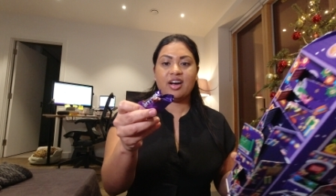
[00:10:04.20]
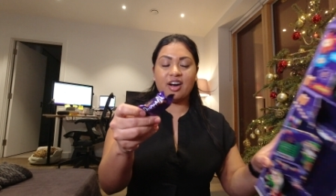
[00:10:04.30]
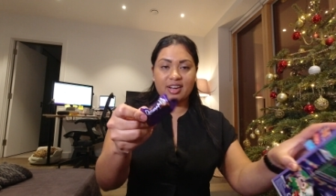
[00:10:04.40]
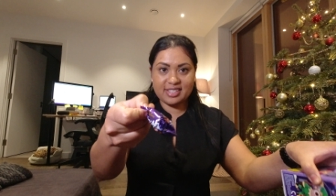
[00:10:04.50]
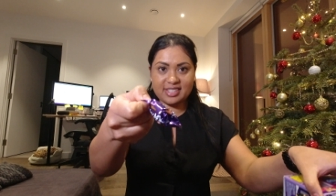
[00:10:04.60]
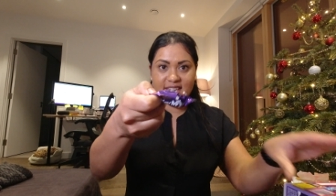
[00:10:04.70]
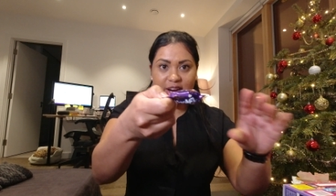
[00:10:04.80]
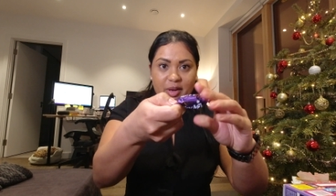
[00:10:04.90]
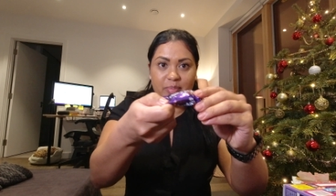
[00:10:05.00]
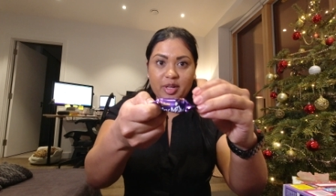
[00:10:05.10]
It's
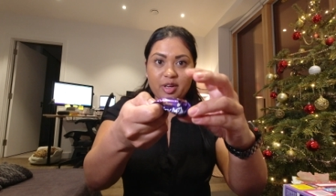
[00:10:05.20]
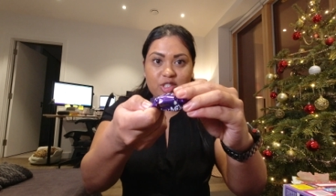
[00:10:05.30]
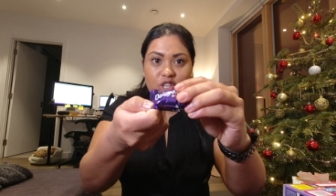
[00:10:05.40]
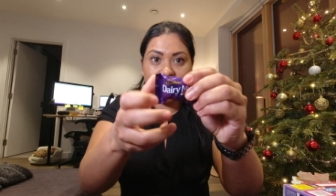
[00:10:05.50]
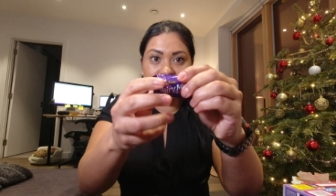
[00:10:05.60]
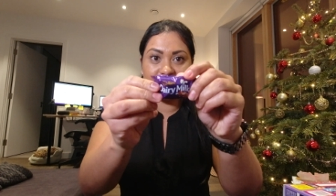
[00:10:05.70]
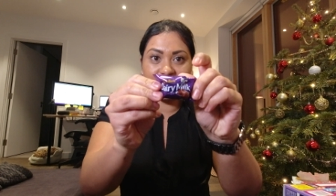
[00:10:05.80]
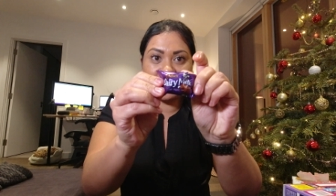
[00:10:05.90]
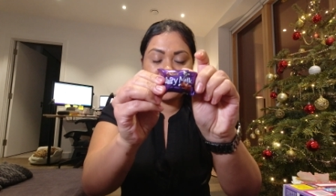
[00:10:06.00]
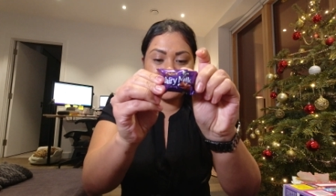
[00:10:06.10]
dairy milk
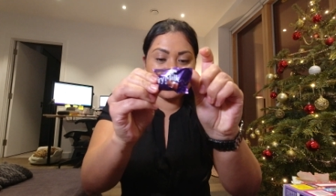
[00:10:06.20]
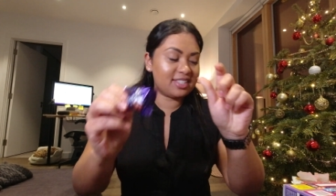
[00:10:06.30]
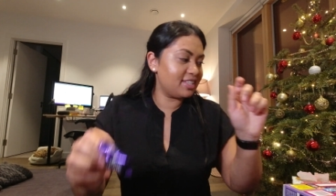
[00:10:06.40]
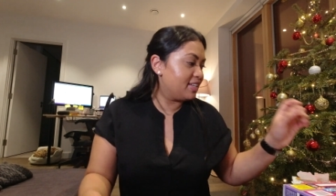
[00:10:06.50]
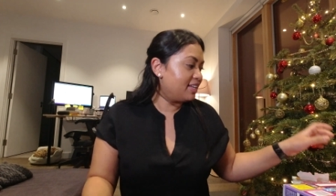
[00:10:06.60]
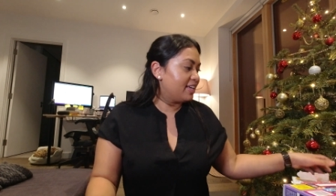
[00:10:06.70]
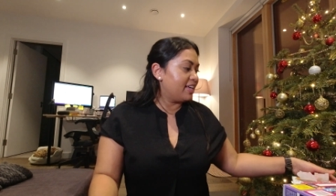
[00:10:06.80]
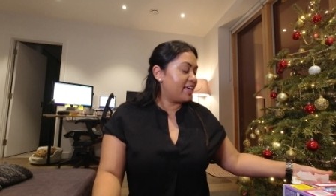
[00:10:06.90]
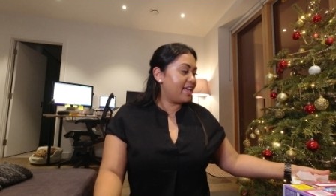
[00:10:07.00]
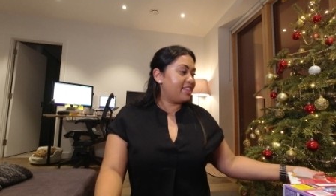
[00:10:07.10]
chocolate.
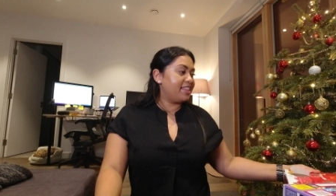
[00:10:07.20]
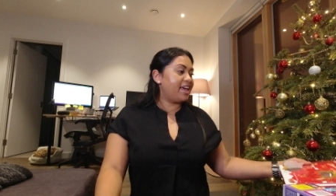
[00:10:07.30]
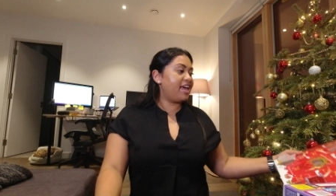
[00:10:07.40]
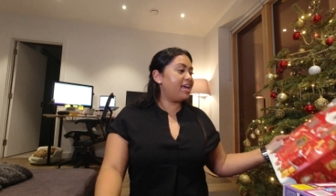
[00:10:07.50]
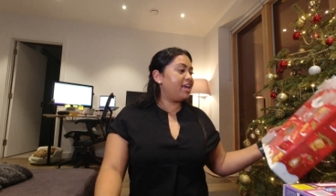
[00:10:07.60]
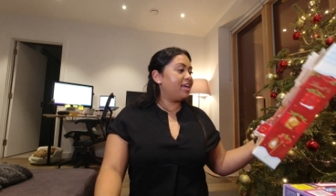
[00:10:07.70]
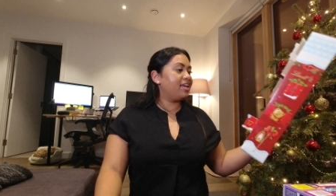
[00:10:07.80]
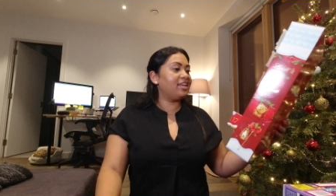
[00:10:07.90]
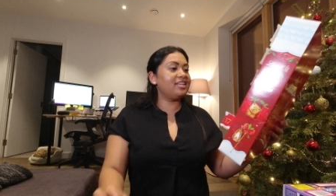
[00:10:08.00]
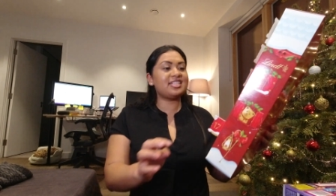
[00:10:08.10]
And
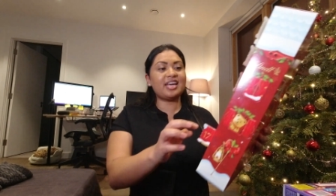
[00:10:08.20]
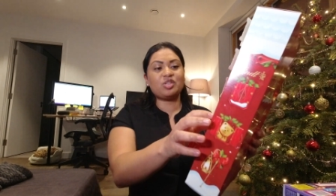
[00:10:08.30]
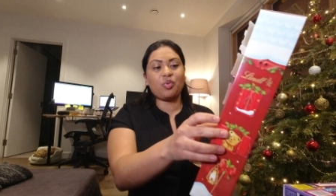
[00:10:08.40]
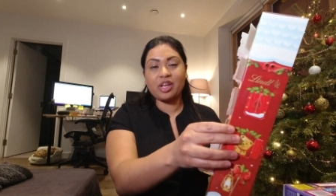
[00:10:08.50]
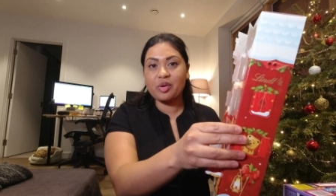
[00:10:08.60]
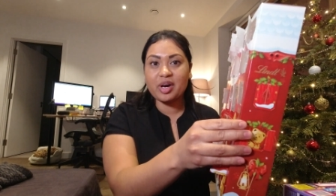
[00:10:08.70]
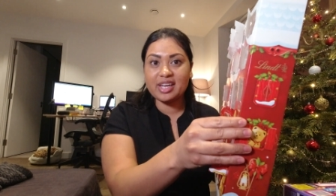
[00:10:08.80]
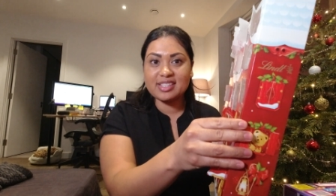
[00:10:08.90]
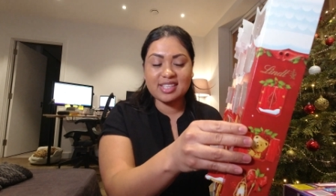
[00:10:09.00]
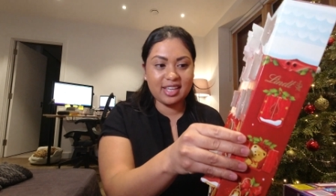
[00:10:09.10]
then day
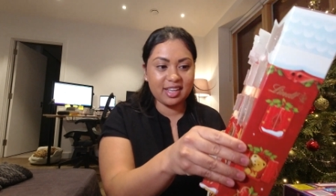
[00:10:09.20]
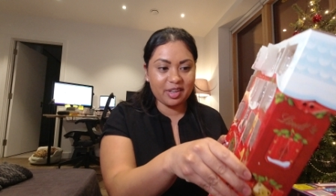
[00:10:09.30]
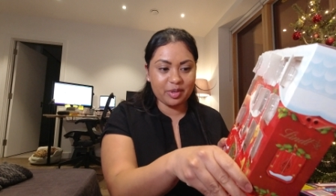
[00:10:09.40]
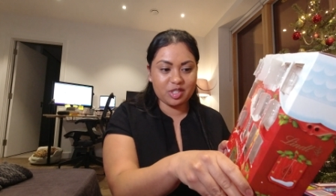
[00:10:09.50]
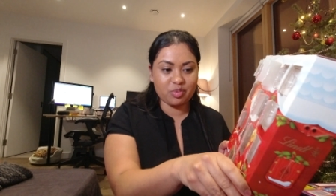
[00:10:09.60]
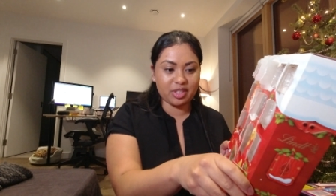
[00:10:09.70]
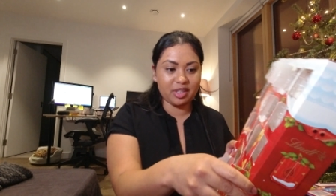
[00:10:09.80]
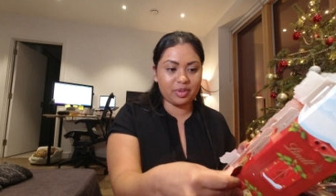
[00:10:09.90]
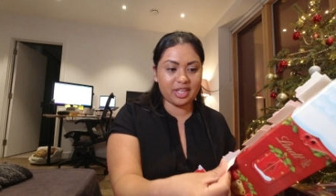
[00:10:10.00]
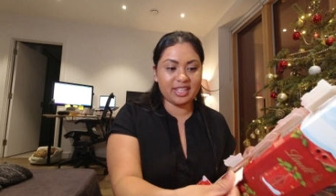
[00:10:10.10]
21 is here, which is really
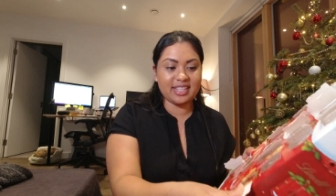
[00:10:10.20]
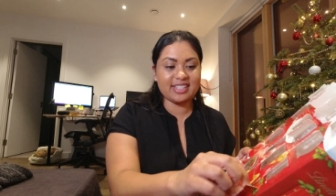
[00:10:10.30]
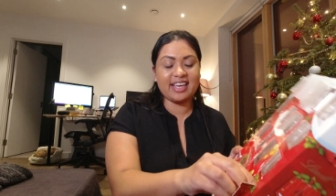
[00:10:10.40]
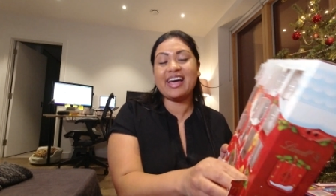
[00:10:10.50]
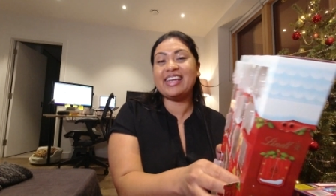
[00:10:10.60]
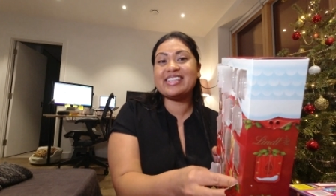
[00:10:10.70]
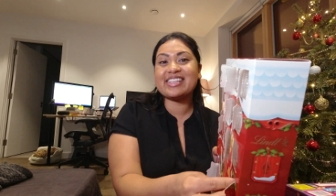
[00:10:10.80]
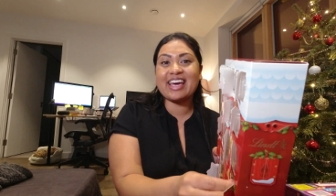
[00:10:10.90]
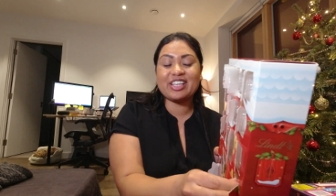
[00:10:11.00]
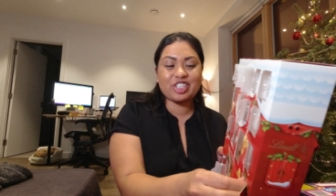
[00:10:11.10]
quick and easy, and it's
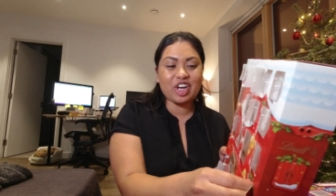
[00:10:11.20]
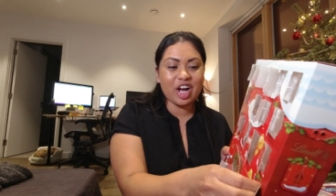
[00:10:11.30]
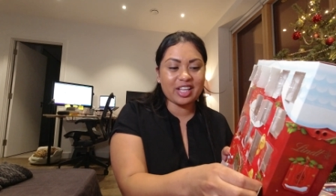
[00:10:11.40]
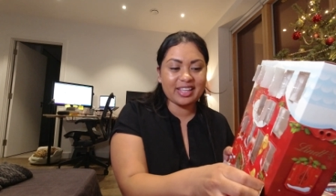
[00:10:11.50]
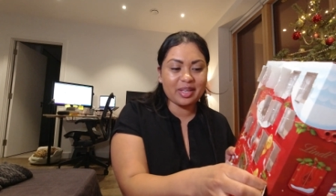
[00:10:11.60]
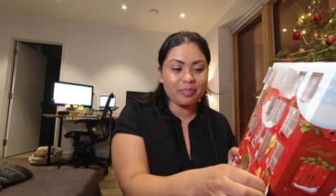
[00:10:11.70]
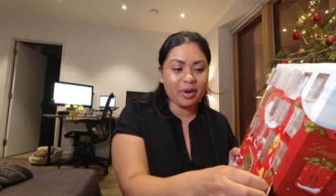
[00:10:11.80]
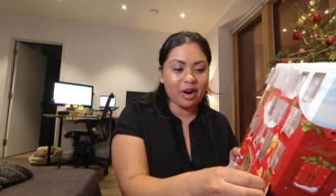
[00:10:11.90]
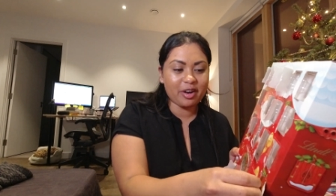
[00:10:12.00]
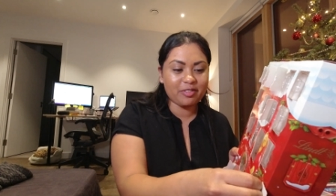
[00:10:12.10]
a chocolate
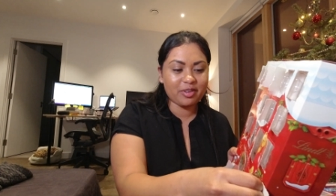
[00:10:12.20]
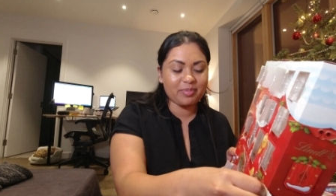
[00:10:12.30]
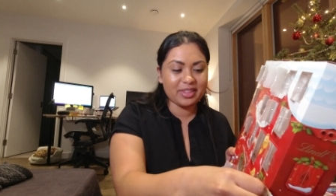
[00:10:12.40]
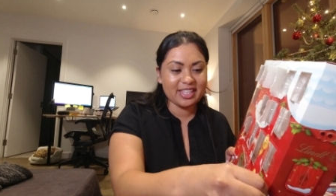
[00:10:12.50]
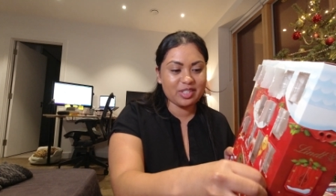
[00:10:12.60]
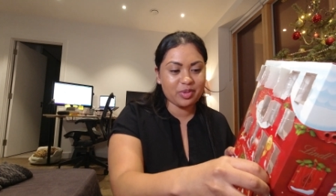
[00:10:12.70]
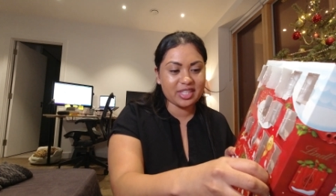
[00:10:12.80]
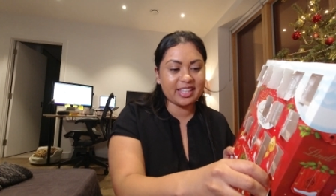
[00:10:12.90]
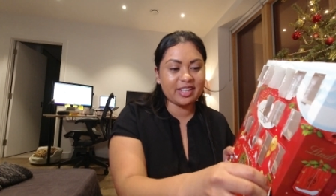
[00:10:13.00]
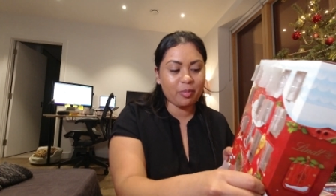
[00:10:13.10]
bar from Lindt
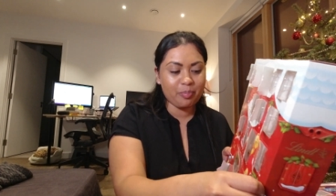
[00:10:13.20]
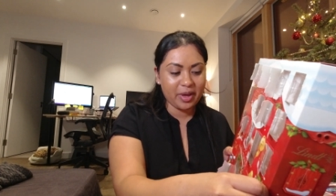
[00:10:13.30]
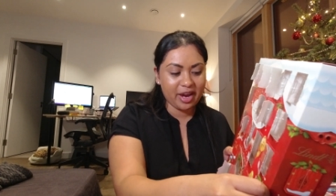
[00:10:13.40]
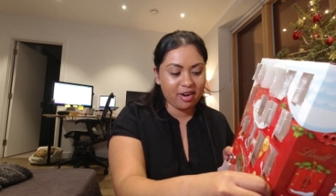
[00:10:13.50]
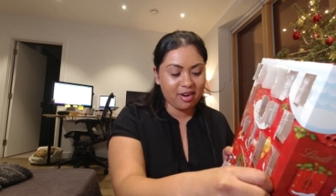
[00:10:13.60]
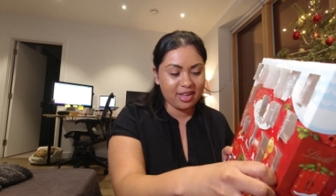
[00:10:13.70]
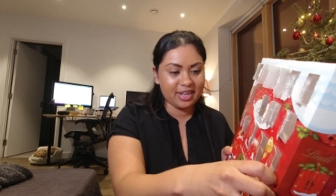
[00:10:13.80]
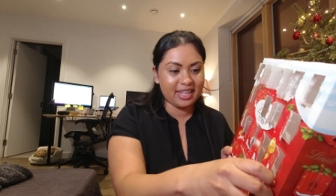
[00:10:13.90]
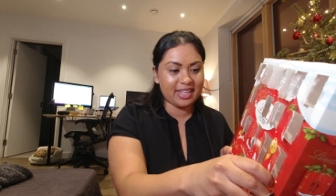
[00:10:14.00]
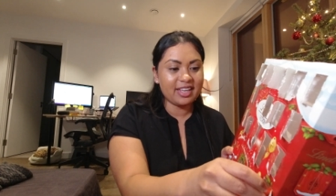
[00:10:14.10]
with a little bear on
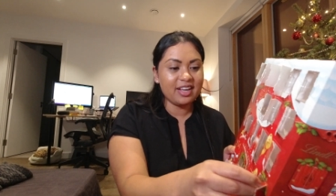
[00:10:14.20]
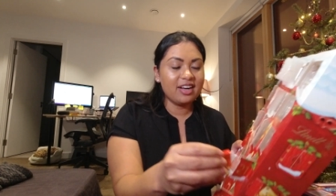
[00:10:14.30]
it.